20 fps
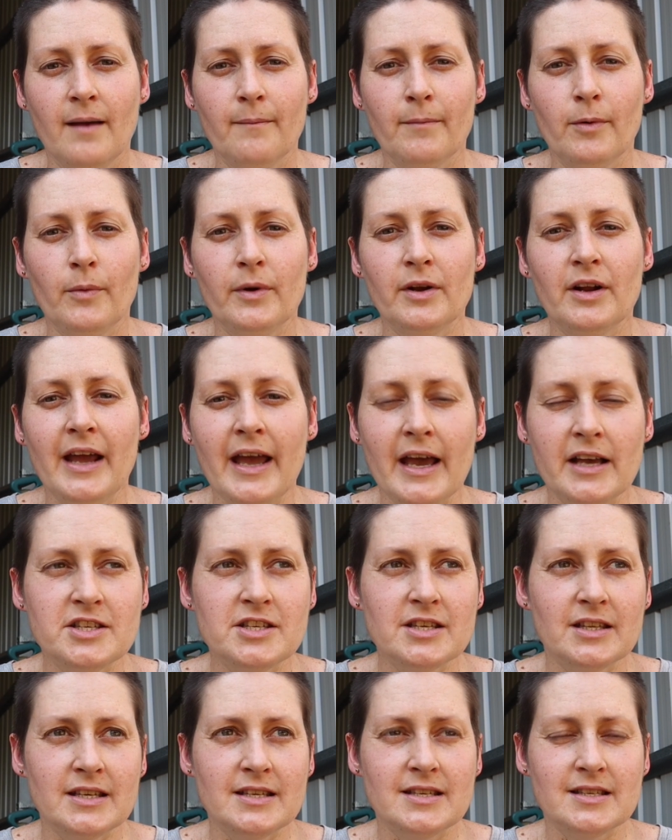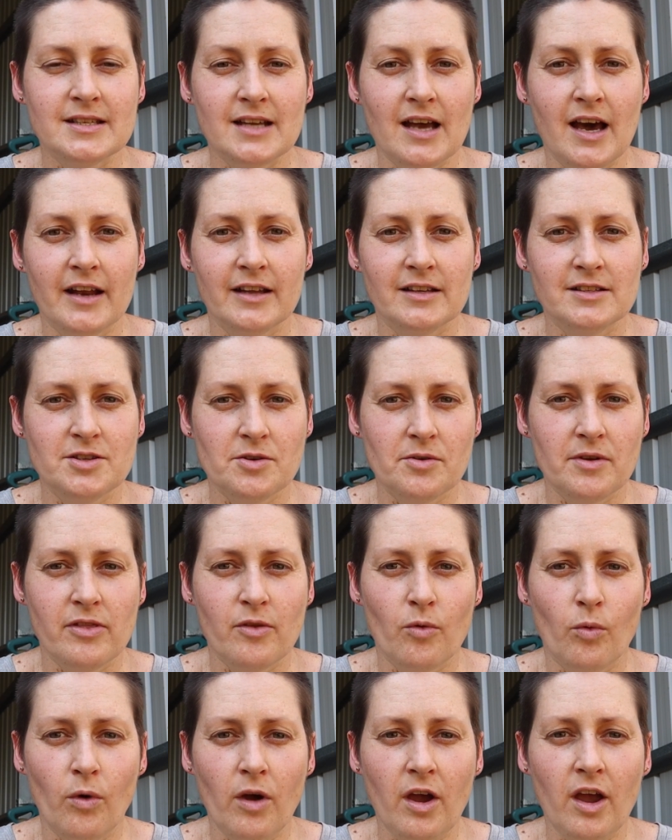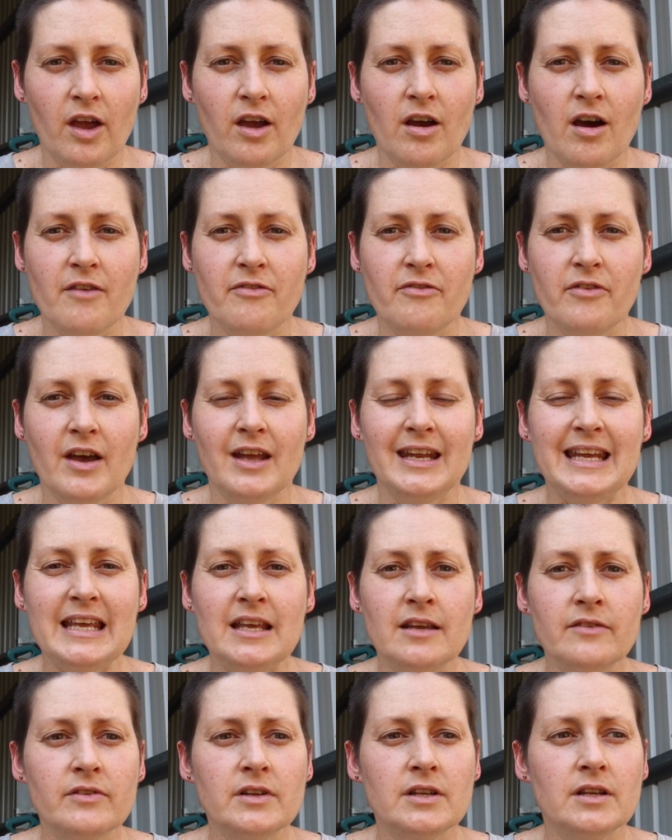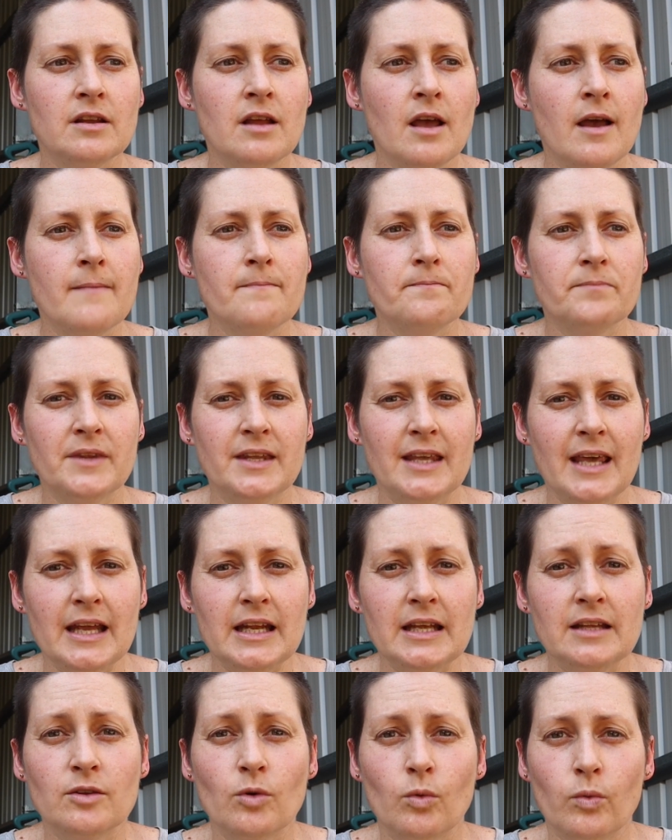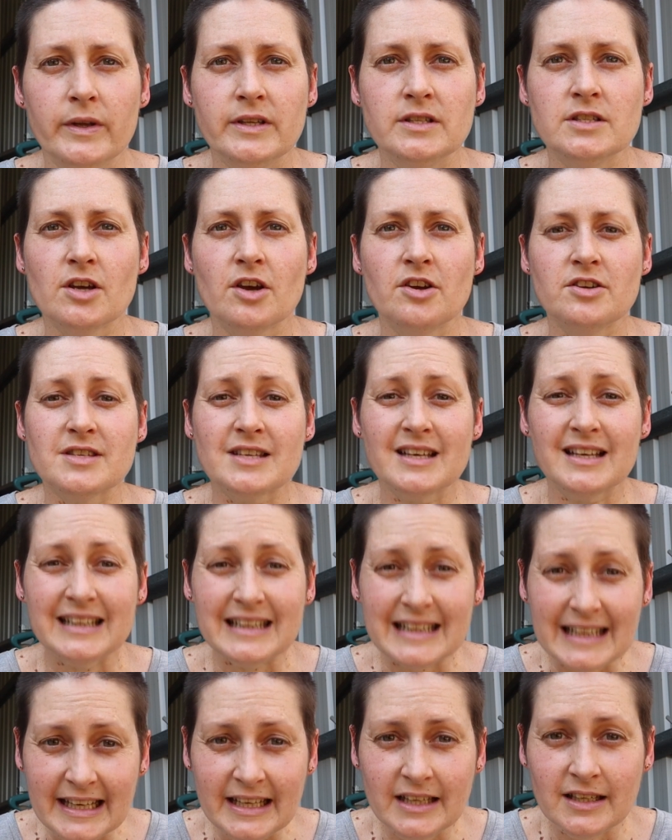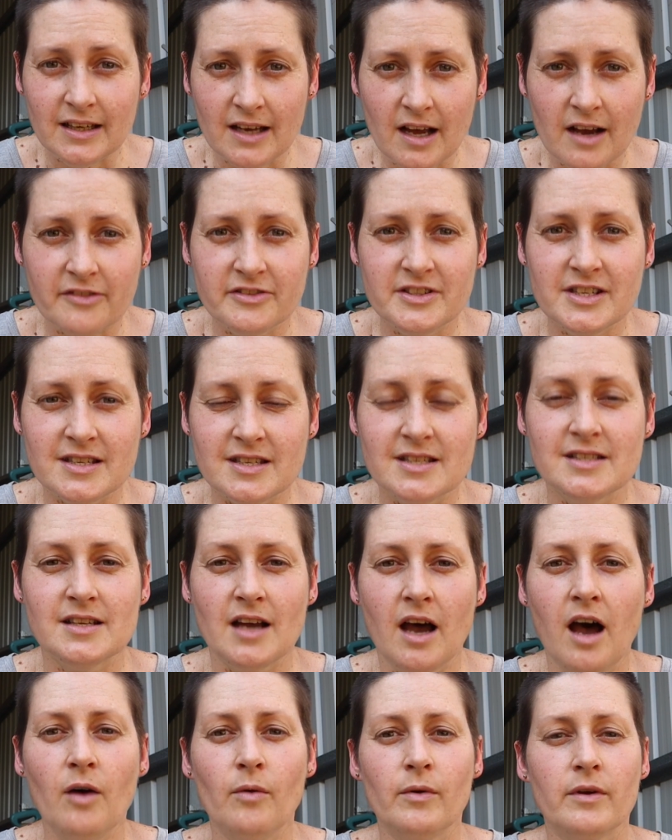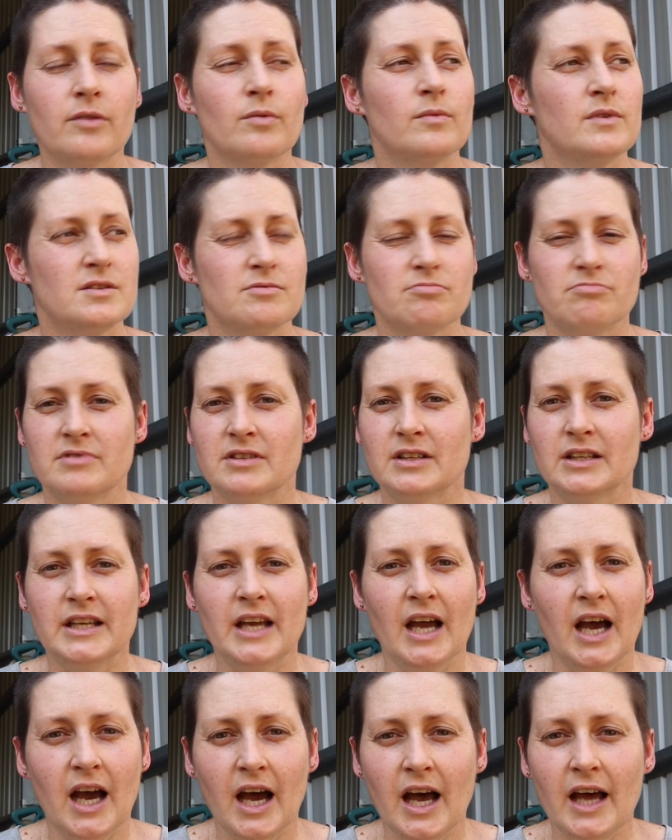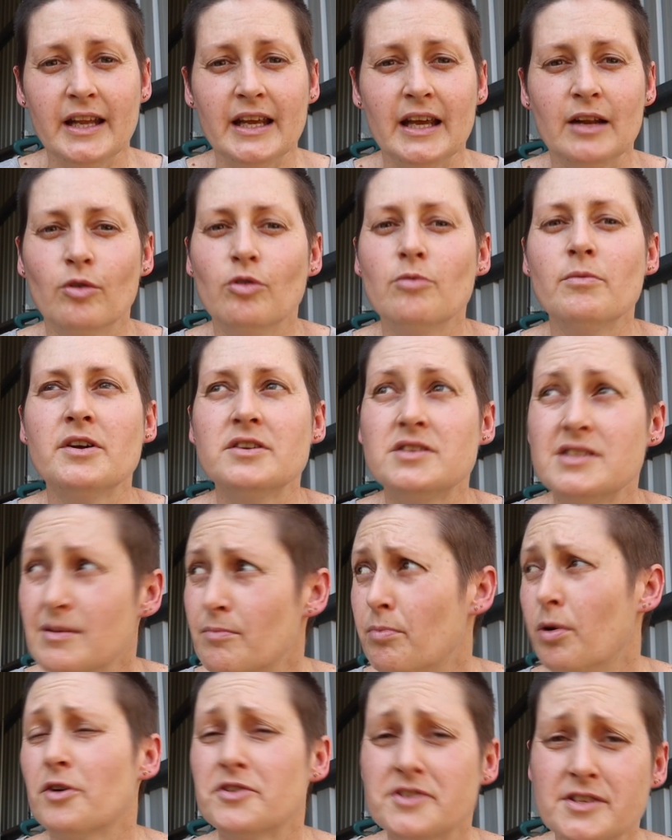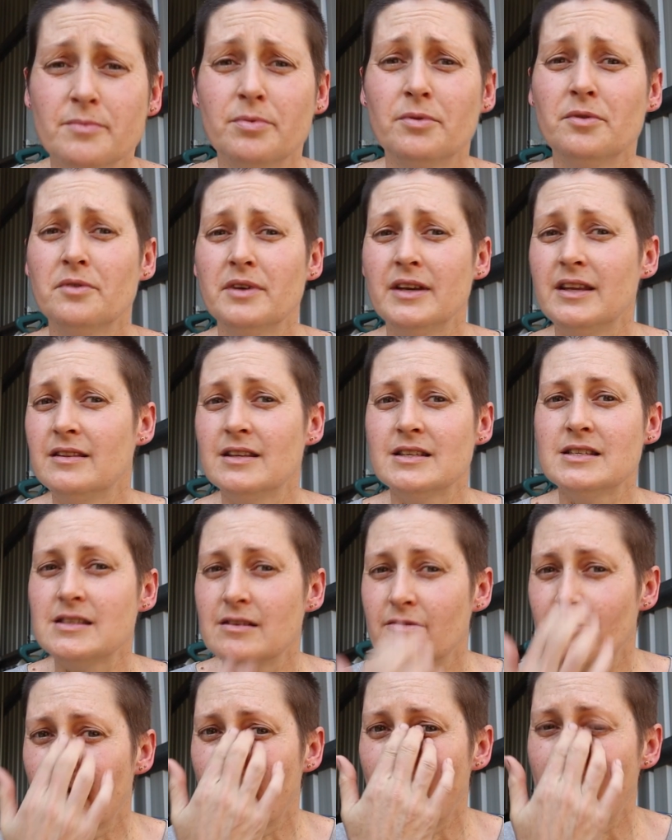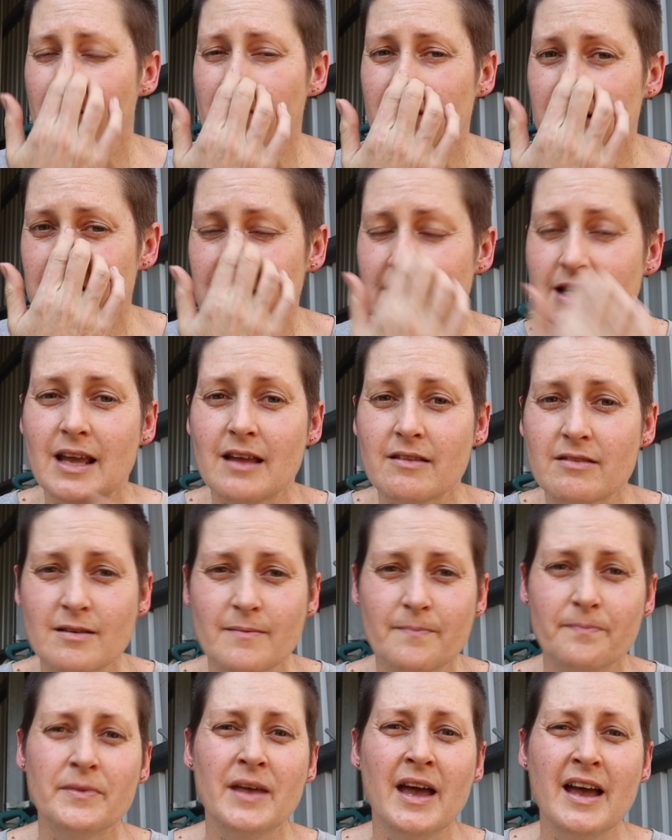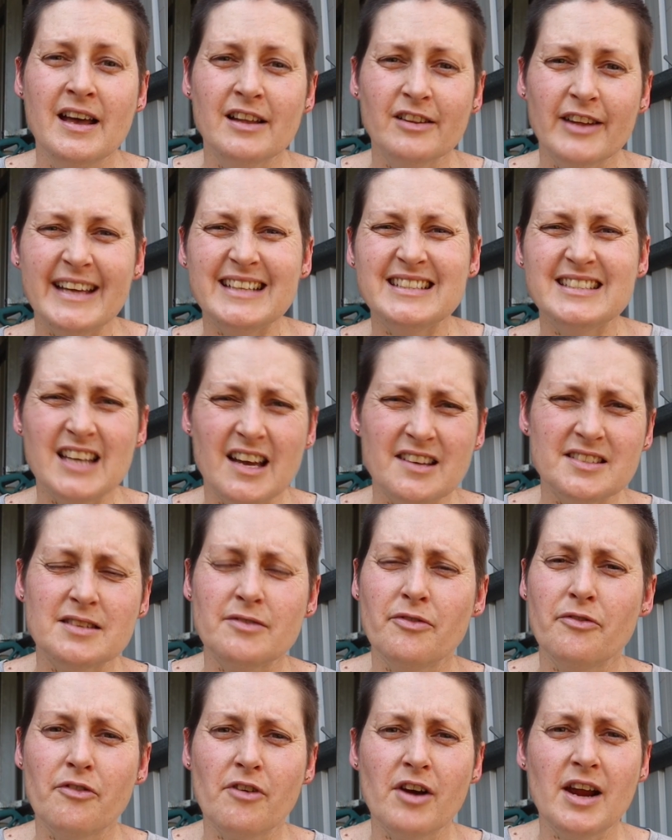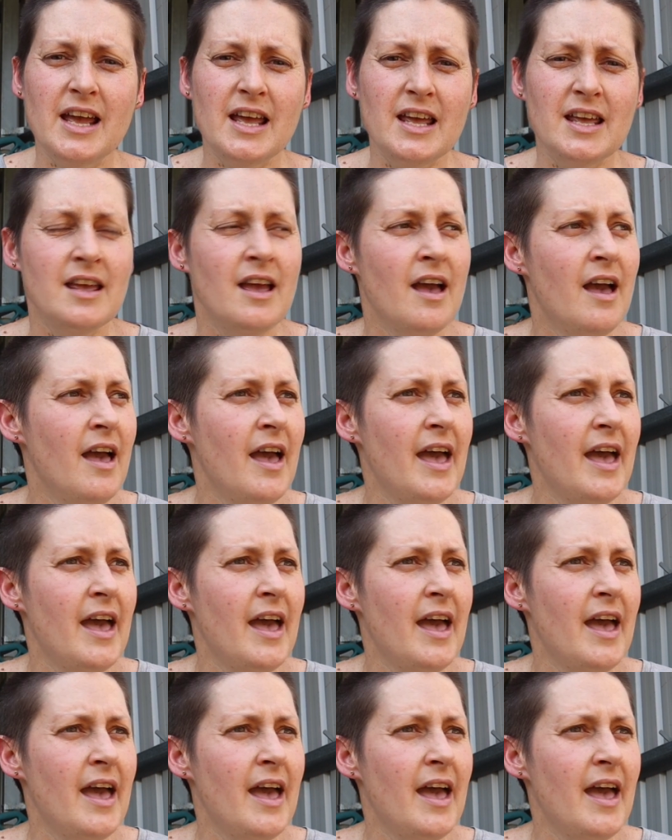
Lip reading: But when I actually started doing the work, I found even getting the windows clean enough to start with was really hard and almost impossible in this environment to get them like dust free.